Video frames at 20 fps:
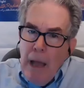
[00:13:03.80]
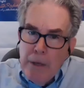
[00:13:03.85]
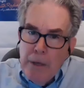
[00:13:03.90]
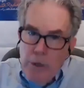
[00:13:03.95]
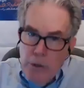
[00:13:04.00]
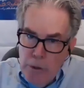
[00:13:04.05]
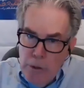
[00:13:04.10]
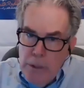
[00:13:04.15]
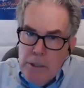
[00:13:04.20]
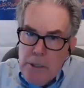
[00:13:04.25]

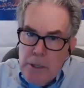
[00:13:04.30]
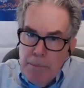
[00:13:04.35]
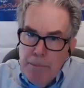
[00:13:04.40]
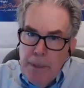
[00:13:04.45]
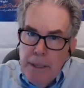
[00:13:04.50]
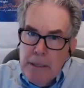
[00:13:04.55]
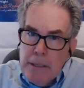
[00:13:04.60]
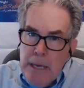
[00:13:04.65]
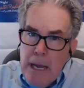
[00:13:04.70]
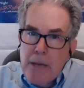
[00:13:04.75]
you need to
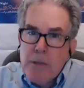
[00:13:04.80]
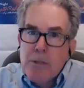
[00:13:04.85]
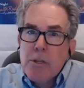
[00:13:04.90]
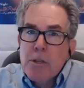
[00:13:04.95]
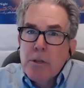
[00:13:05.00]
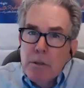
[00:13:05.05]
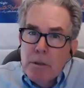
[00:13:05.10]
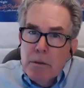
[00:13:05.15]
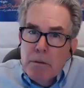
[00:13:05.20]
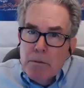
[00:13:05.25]
be
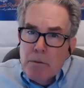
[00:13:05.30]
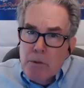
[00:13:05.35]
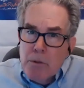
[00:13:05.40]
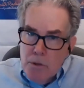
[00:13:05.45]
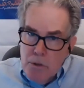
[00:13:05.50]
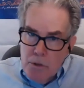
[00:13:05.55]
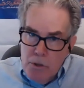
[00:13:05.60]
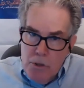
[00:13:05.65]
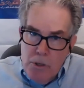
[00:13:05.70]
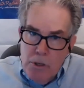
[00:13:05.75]
tested
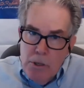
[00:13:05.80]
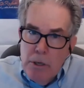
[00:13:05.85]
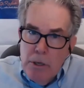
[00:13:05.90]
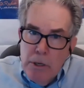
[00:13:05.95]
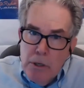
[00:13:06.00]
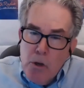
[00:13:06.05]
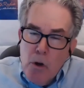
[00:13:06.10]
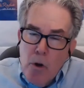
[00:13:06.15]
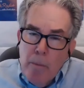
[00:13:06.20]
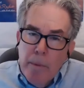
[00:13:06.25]
to
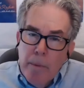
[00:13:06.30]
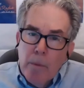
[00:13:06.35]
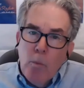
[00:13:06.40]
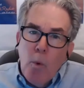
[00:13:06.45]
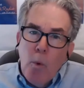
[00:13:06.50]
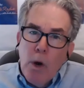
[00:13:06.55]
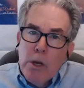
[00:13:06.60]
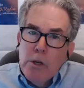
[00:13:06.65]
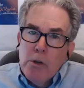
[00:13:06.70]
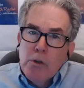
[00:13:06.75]
determine
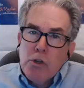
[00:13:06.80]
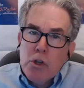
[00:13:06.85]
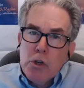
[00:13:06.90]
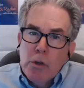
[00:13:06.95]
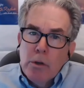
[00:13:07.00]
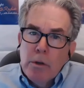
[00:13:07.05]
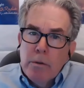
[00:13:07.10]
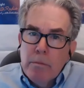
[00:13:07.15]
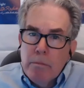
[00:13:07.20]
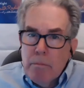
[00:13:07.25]
what you
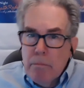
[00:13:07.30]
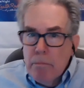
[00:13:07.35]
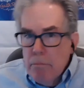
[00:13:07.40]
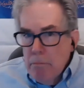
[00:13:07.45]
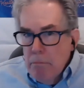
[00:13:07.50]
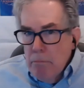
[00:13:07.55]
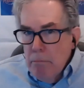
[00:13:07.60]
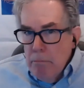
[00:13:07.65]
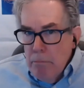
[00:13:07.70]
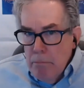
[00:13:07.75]
should
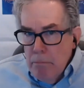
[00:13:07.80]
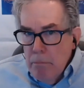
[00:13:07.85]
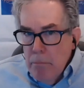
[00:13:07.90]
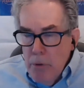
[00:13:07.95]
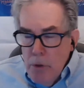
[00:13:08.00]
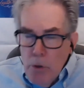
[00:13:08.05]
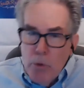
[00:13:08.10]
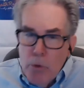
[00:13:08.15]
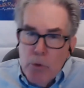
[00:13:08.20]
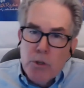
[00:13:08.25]

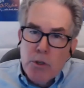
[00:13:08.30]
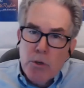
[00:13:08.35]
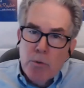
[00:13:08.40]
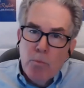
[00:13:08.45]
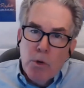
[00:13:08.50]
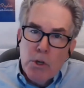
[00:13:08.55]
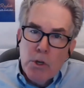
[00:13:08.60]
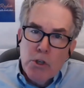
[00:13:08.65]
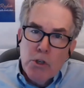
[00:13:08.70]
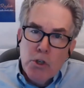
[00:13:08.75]
use and
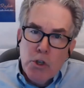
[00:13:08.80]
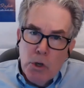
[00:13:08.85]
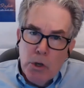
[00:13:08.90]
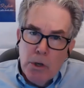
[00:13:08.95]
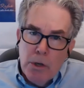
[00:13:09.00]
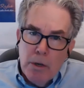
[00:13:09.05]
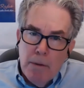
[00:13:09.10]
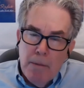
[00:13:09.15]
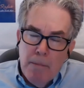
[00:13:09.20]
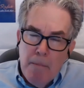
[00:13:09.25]
what you shouldn't?